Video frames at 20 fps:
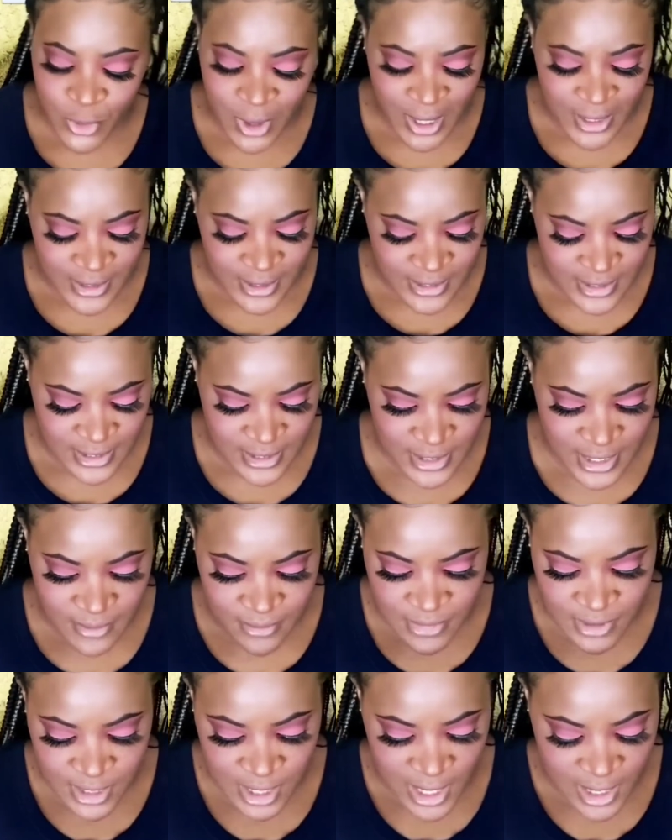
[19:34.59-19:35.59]
at the
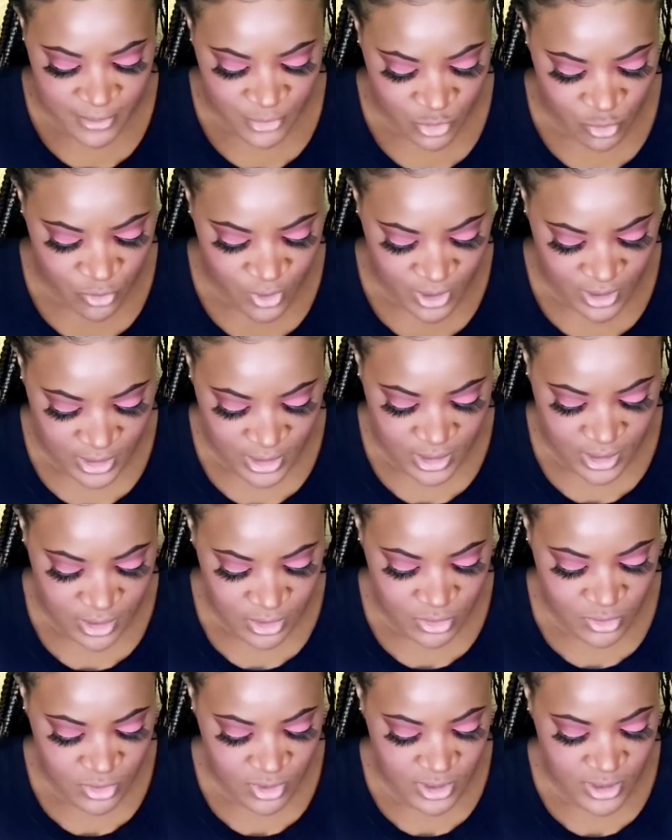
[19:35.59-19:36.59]
same time what they
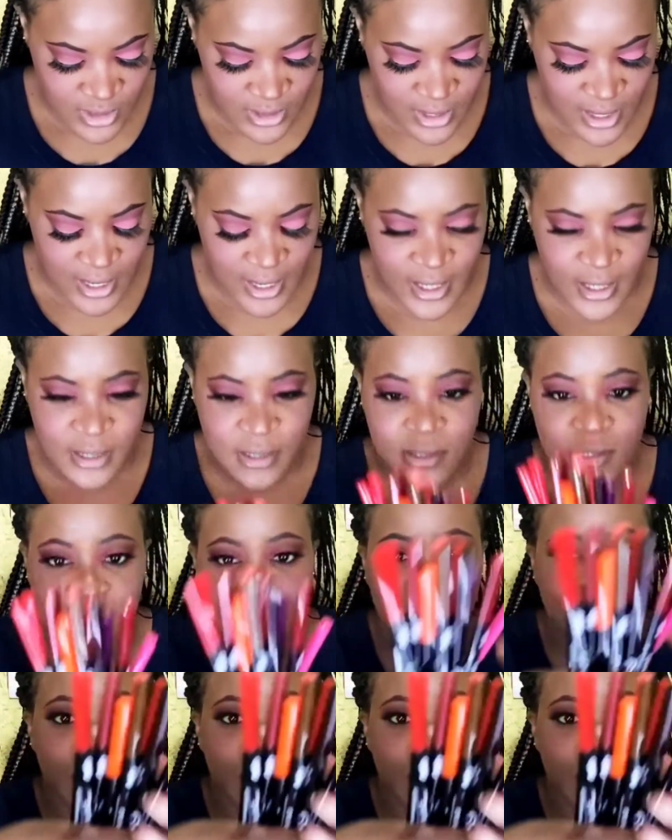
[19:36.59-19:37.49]
look like, this